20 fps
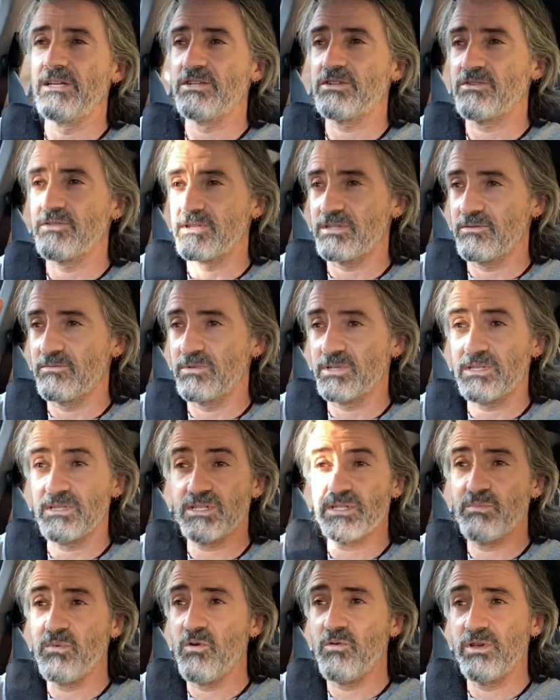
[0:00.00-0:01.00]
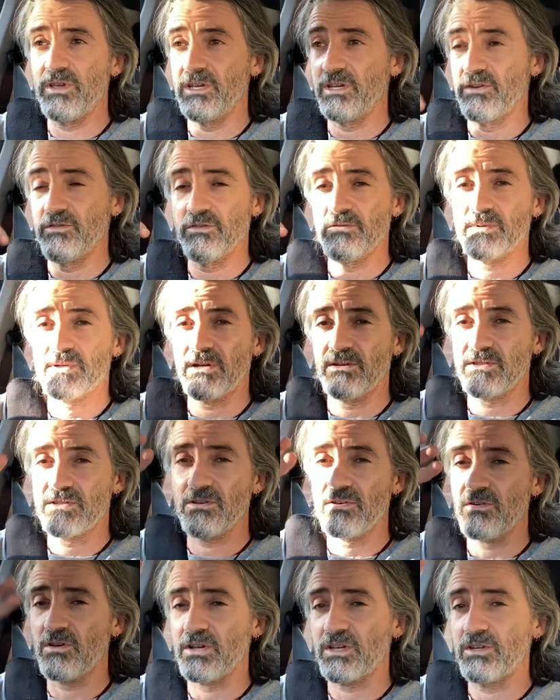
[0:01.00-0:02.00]
Because it was a small year group, so it's
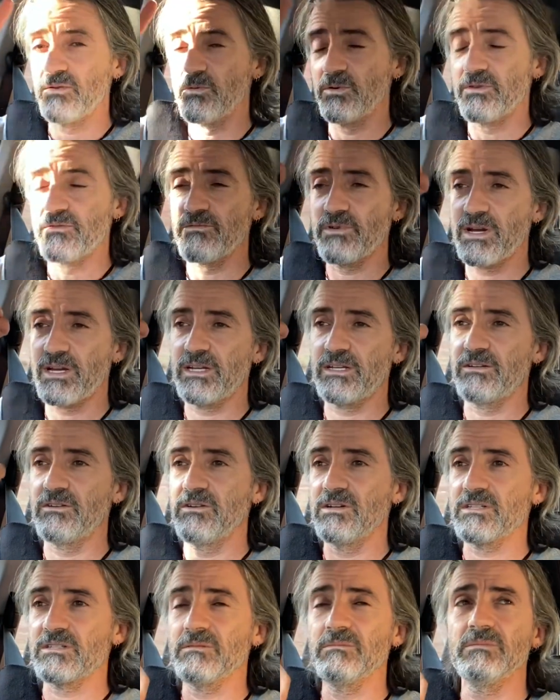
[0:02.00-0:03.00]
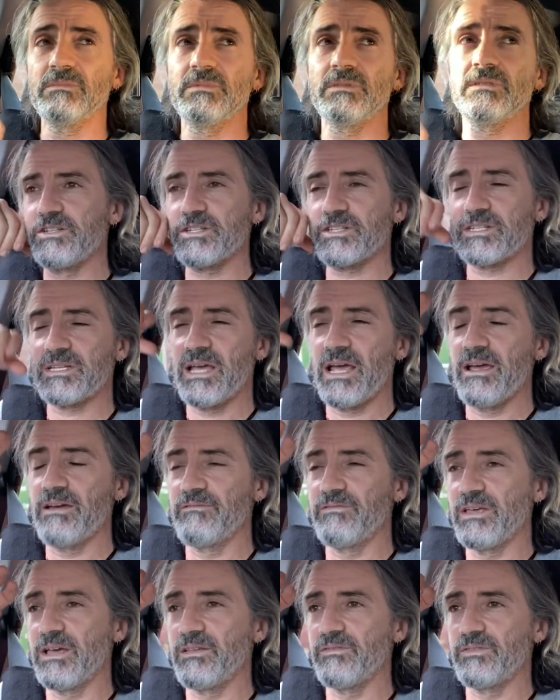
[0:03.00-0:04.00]
not like you wouldn't recognise them. Just to have
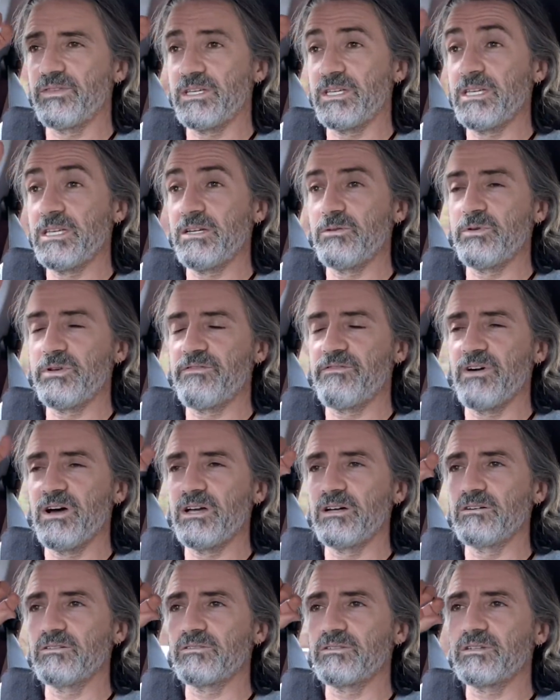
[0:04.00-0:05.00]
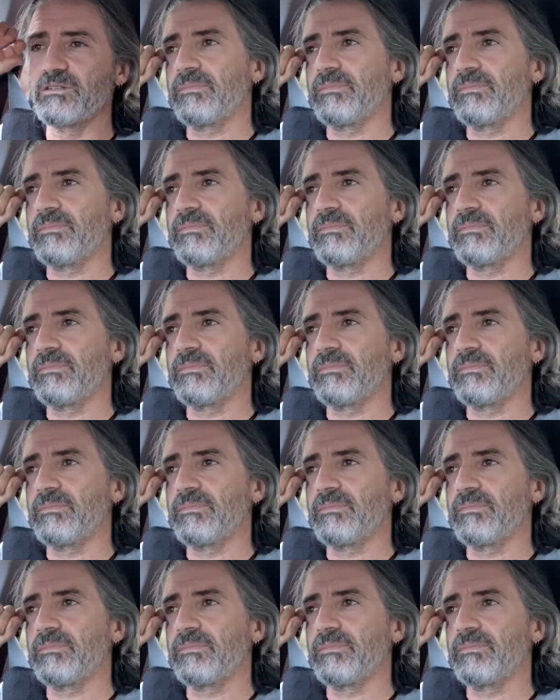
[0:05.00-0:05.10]
that, "The Year We Failed."